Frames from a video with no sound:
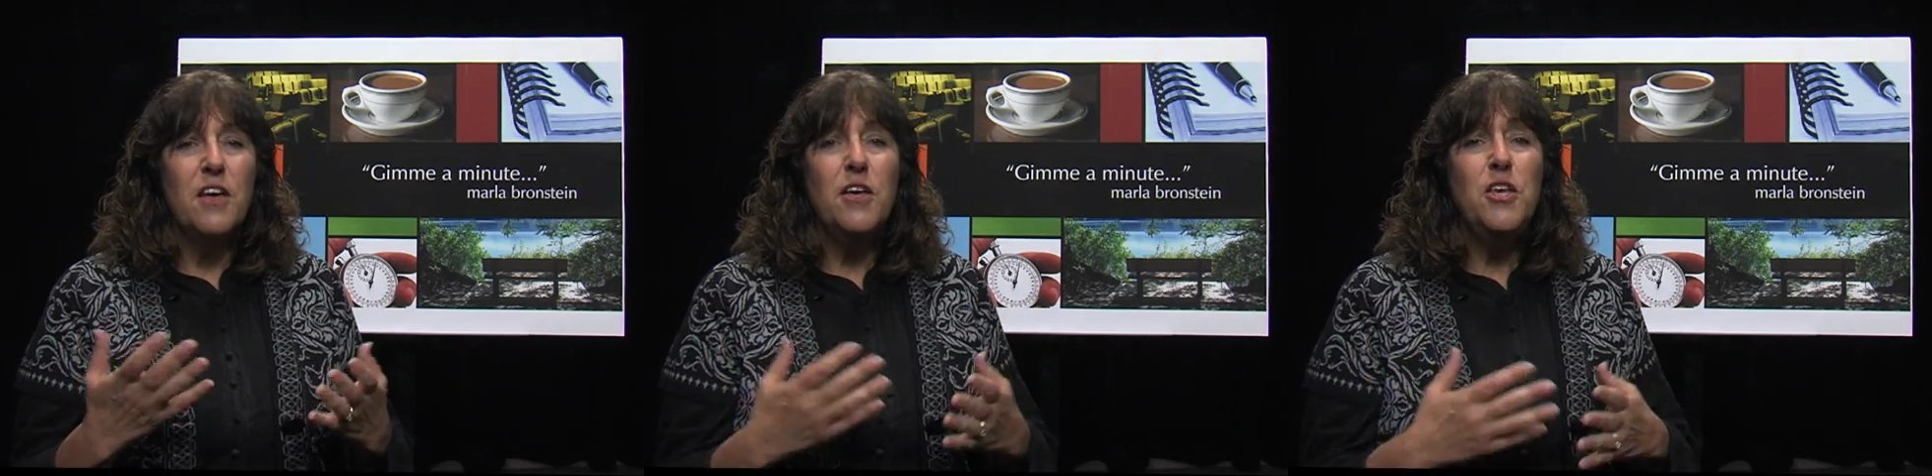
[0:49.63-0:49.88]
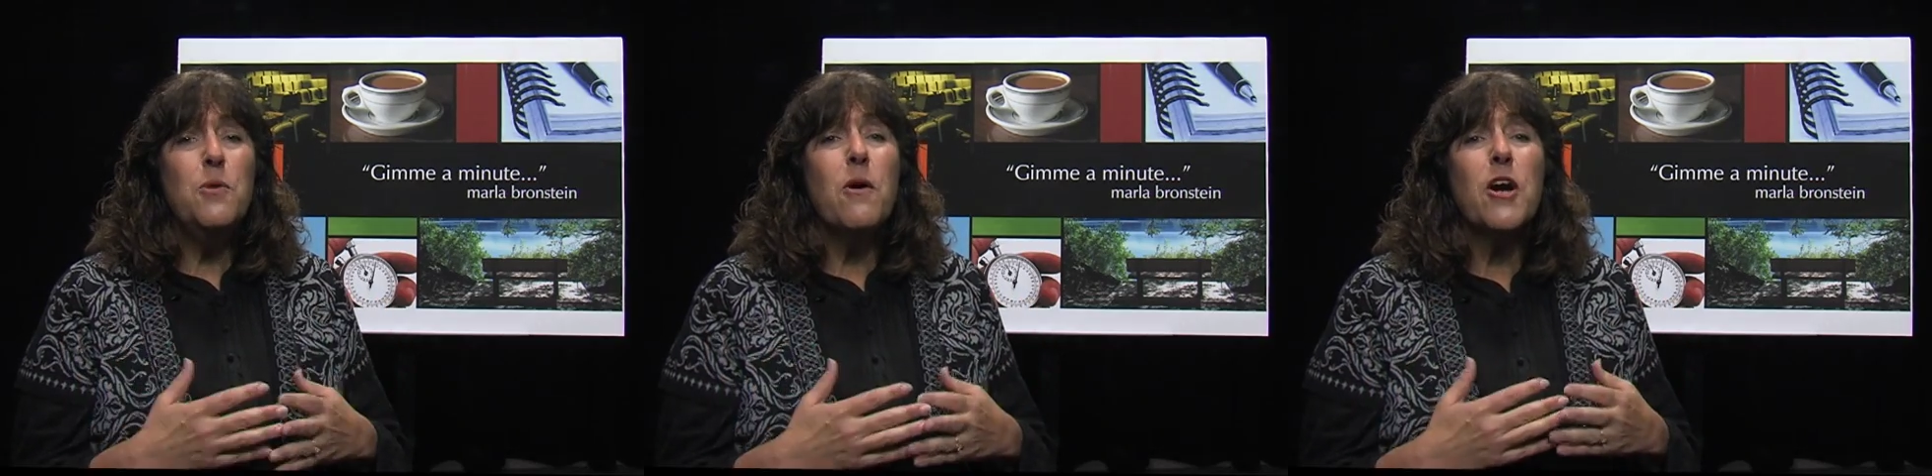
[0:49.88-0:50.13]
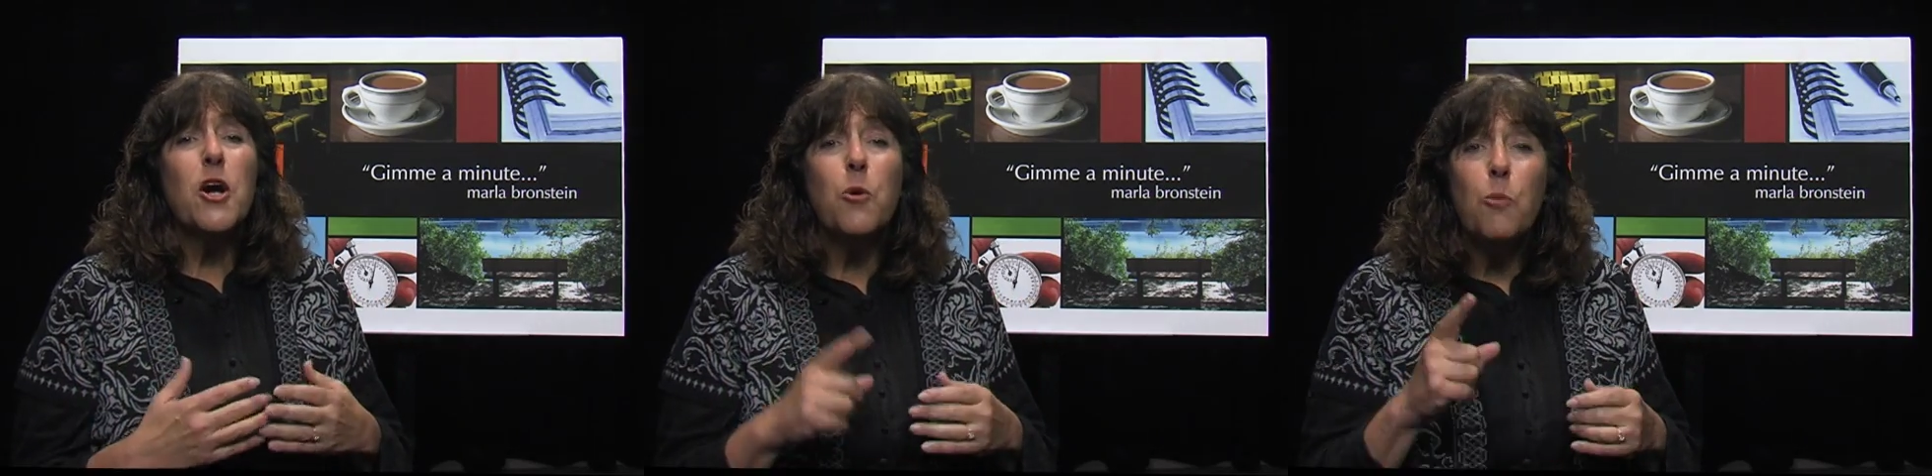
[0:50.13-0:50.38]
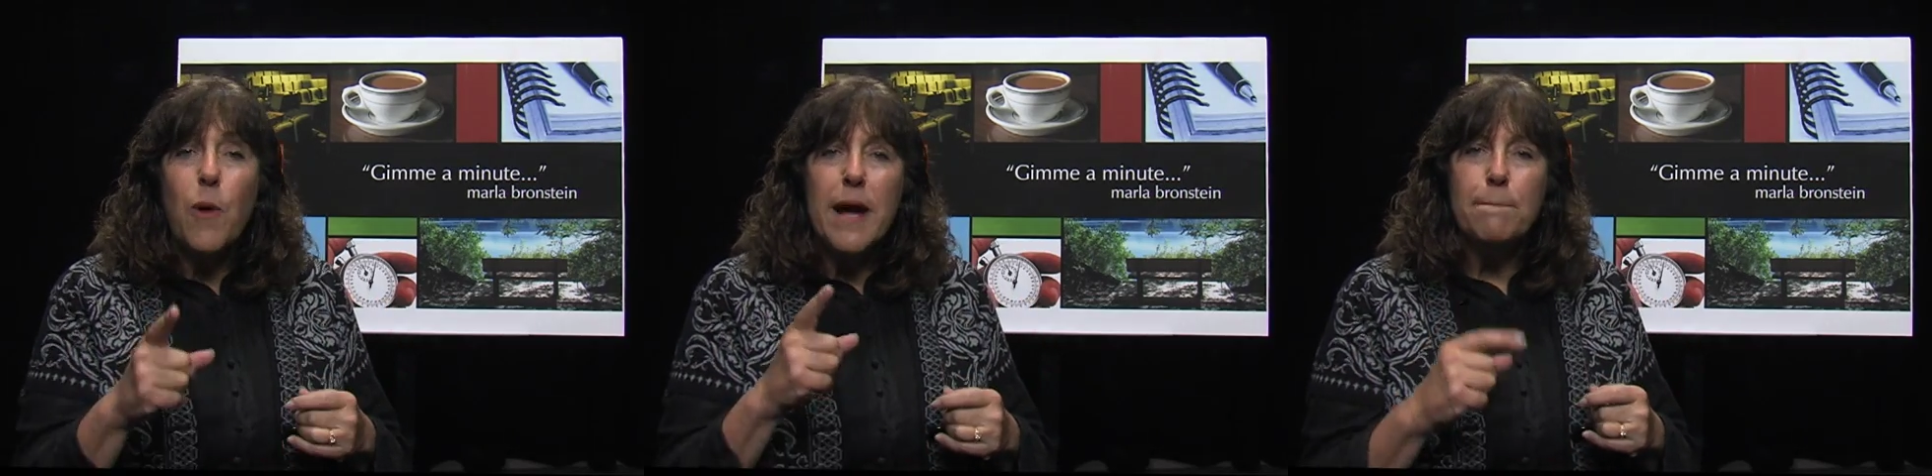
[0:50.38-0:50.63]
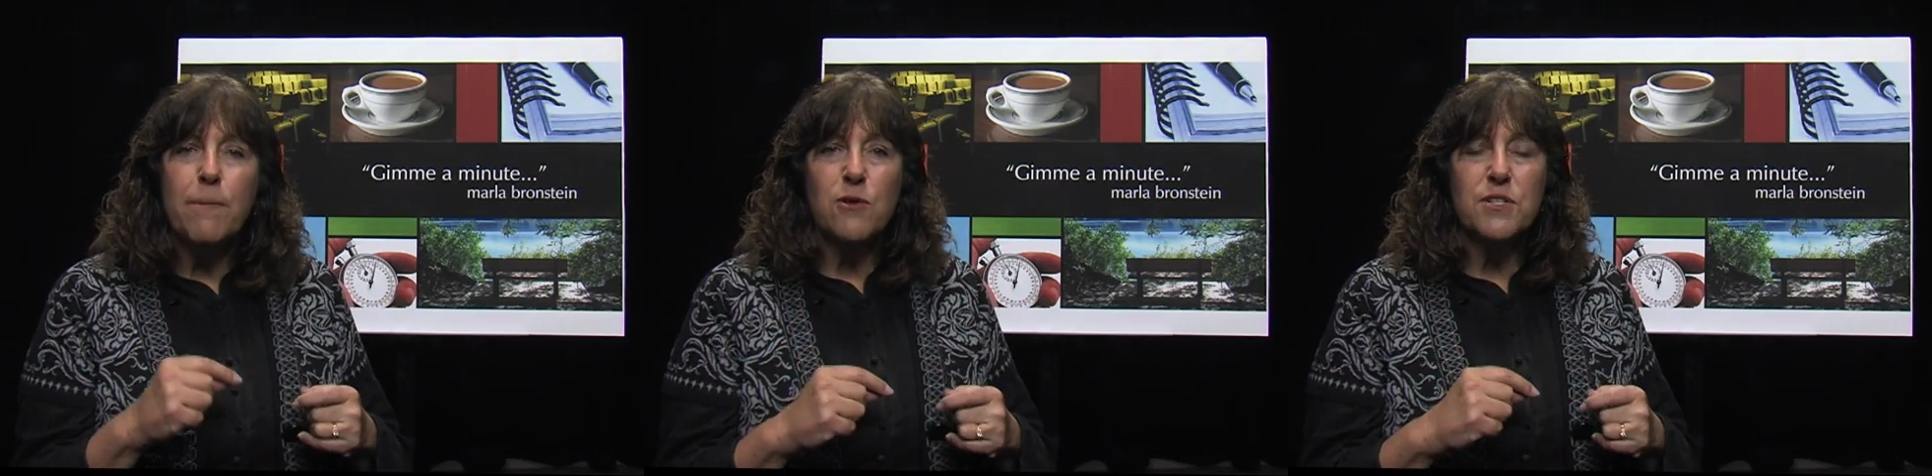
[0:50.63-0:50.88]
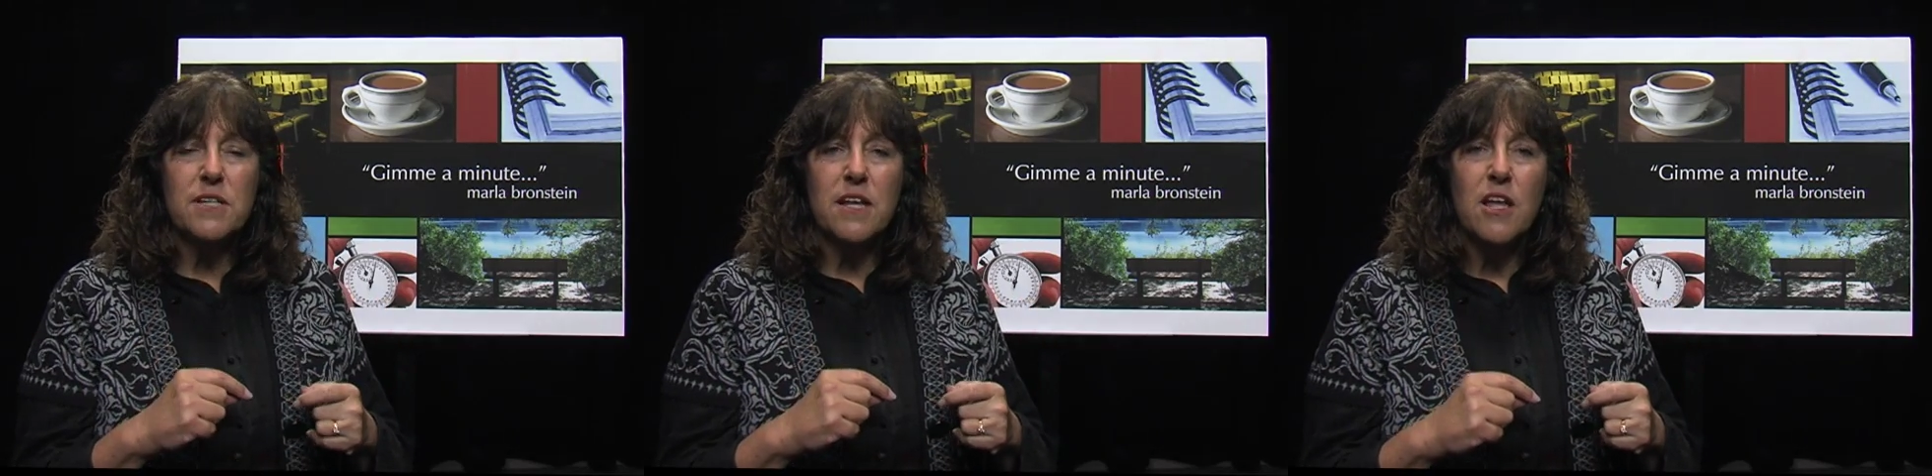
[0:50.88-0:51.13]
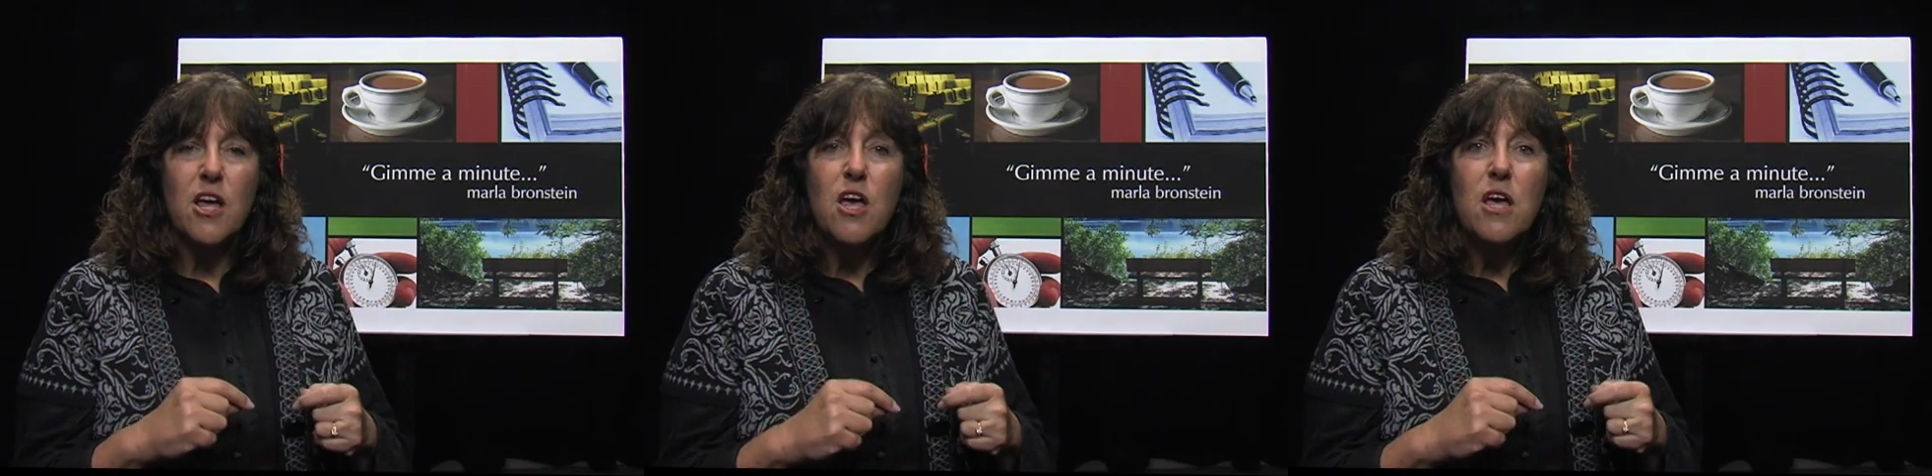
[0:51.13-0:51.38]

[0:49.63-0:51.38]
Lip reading: You are a great person.